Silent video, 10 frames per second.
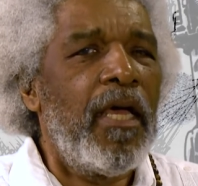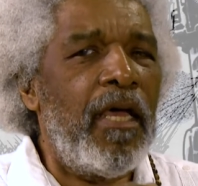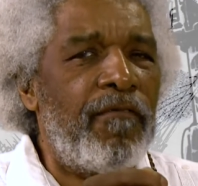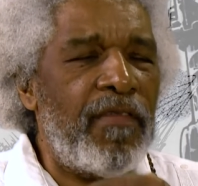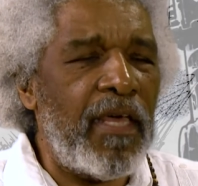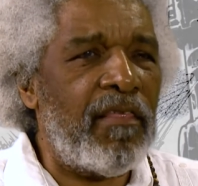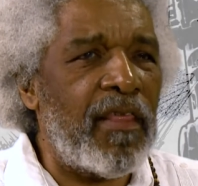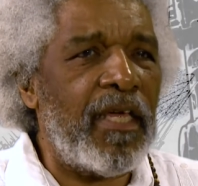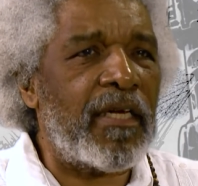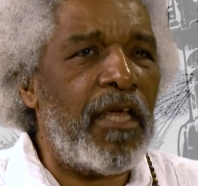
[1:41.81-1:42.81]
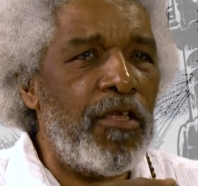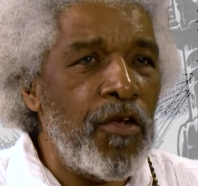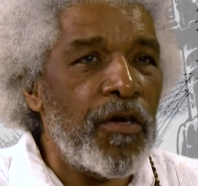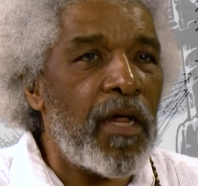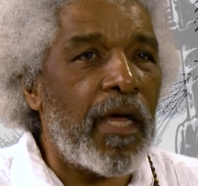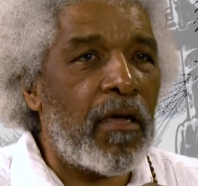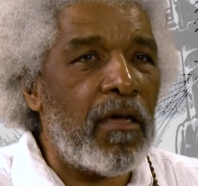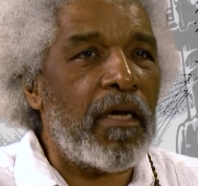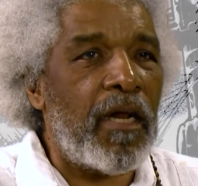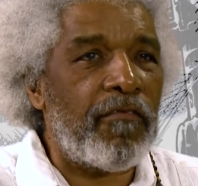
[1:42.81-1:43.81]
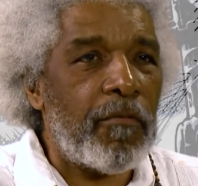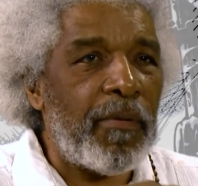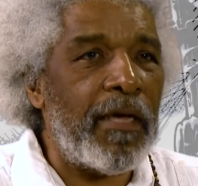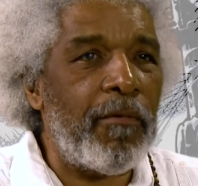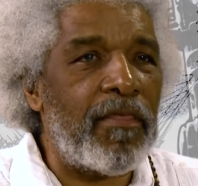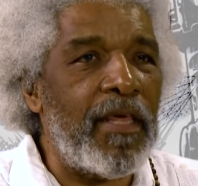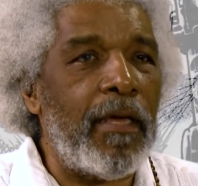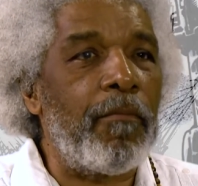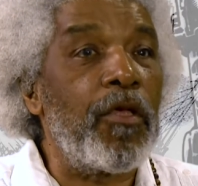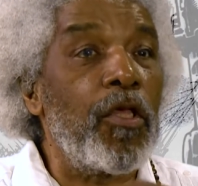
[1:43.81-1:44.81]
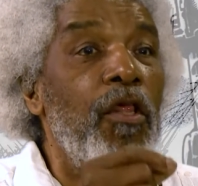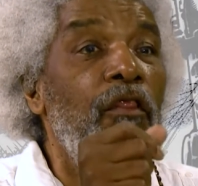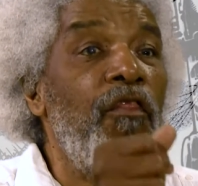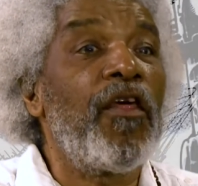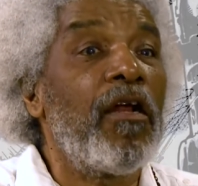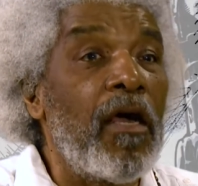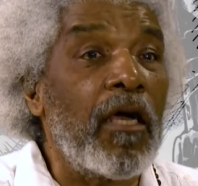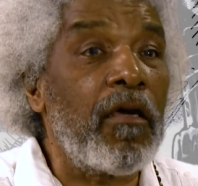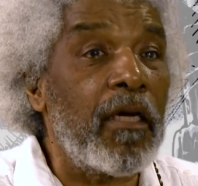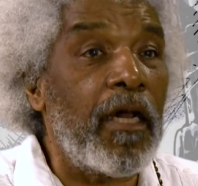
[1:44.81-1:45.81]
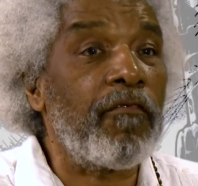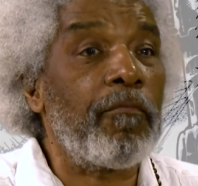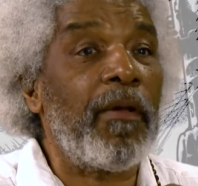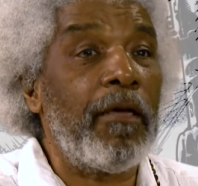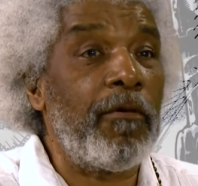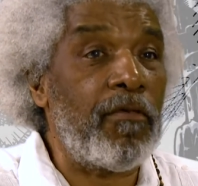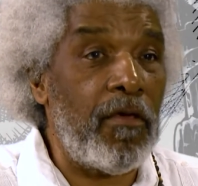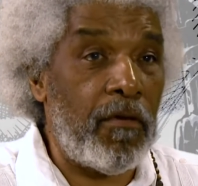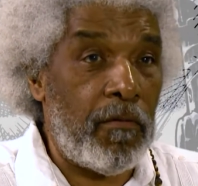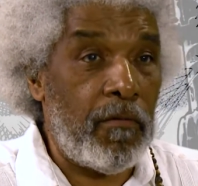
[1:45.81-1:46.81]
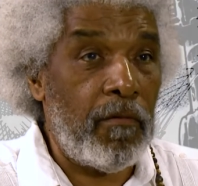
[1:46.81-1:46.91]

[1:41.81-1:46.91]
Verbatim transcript: If they think that you're not good enough to play with them, they're not good enough to play with you.